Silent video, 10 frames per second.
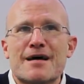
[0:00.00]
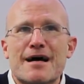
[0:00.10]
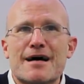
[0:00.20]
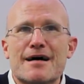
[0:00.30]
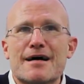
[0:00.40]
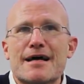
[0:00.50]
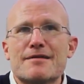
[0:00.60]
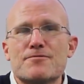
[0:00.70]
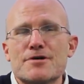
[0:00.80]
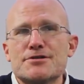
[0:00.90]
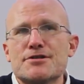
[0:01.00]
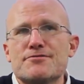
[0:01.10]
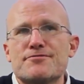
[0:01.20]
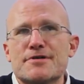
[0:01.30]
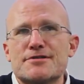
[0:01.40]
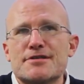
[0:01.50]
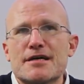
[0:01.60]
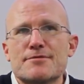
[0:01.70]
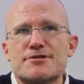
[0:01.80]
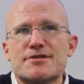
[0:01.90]
And once you've
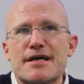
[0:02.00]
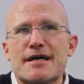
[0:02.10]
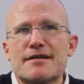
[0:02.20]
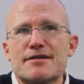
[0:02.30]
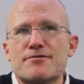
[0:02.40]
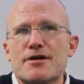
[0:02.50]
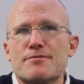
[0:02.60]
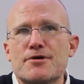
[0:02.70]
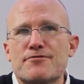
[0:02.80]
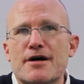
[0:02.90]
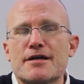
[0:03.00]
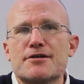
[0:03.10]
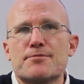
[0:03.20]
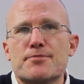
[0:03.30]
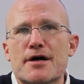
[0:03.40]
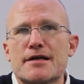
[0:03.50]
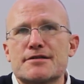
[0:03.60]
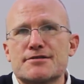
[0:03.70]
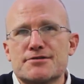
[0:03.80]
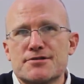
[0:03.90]
established that, you want to move on to your
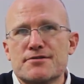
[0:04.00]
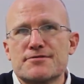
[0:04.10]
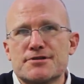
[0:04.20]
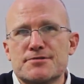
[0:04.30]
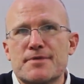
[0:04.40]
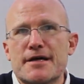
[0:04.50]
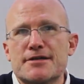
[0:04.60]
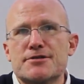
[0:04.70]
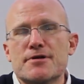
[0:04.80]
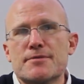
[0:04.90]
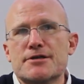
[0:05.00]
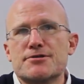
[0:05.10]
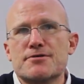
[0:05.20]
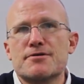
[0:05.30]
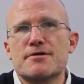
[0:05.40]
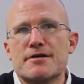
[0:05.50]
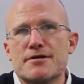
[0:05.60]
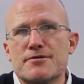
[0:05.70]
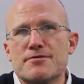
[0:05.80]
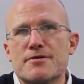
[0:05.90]
products and services page. You want to make sure
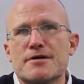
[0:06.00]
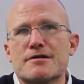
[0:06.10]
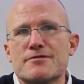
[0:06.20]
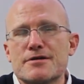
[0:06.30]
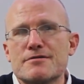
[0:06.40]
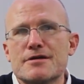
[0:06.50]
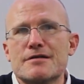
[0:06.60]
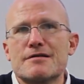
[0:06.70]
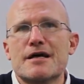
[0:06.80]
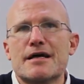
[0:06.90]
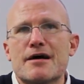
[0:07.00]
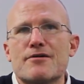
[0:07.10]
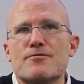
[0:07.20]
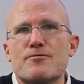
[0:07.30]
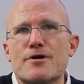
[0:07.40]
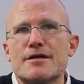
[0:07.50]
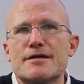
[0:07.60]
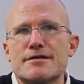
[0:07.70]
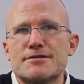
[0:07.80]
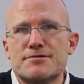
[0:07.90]
you clearly lay out what it
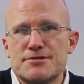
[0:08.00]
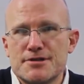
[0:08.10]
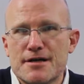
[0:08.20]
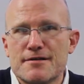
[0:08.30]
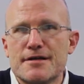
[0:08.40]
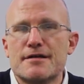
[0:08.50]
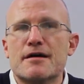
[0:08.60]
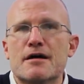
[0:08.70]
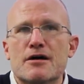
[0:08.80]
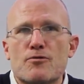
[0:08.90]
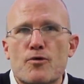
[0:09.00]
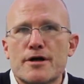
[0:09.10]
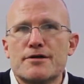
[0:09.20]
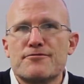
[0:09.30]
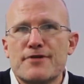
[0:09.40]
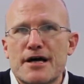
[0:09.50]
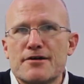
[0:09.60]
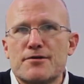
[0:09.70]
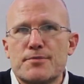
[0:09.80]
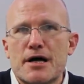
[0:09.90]
is you're selling, what your
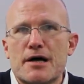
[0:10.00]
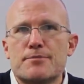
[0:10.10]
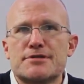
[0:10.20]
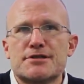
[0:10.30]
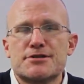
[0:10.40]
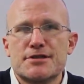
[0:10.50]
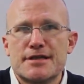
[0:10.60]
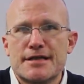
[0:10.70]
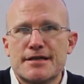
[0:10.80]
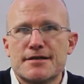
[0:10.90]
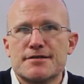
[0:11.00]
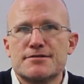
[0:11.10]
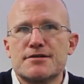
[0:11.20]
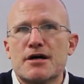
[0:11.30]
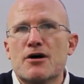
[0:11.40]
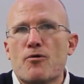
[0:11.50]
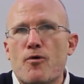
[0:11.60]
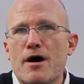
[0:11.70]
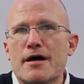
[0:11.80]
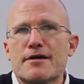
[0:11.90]
value proposition is,
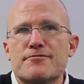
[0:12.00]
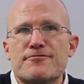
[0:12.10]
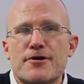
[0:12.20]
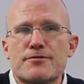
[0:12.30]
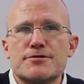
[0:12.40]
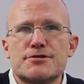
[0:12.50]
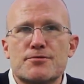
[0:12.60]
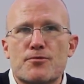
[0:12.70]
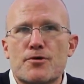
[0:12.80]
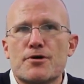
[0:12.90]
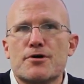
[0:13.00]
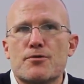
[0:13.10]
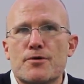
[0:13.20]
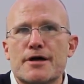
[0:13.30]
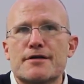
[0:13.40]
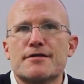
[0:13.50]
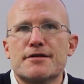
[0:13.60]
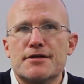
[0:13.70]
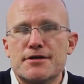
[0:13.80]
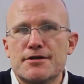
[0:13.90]
why folks should work with
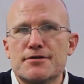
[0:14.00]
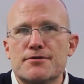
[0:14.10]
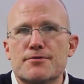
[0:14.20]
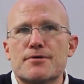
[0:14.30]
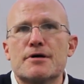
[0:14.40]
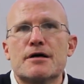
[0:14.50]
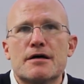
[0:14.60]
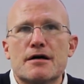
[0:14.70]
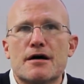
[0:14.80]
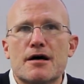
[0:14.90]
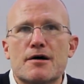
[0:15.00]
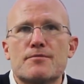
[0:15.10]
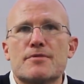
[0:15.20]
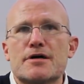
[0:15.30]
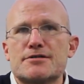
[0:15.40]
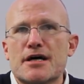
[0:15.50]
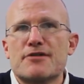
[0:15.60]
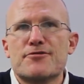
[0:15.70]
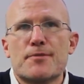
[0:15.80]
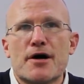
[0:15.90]
you,
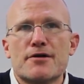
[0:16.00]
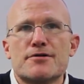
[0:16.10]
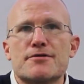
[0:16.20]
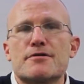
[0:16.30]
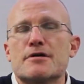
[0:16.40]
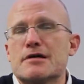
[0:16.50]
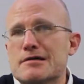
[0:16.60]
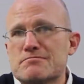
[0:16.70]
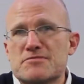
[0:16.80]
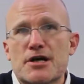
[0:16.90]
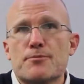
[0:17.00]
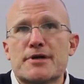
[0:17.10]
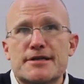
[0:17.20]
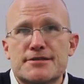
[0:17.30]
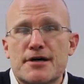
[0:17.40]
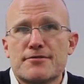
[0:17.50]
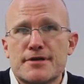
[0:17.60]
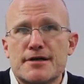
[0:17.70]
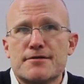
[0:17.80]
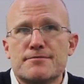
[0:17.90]
aside from other companies out
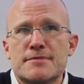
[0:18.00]
there.